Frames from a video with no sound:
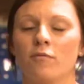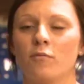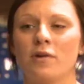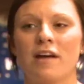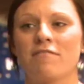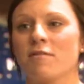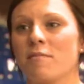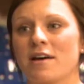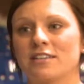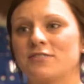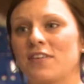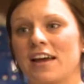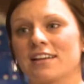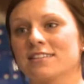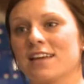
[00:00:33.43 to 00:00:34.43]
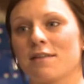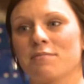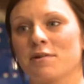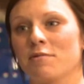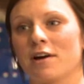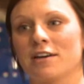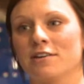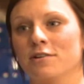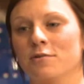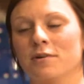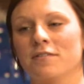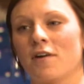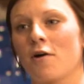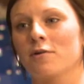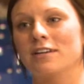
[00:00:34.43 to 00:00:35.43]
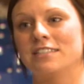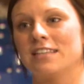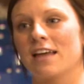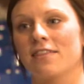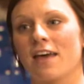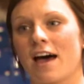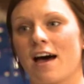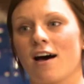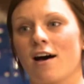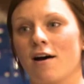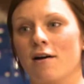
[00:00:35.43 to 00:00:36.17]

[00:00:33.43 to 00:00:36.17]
We have the best fans at BYU. We've always said that.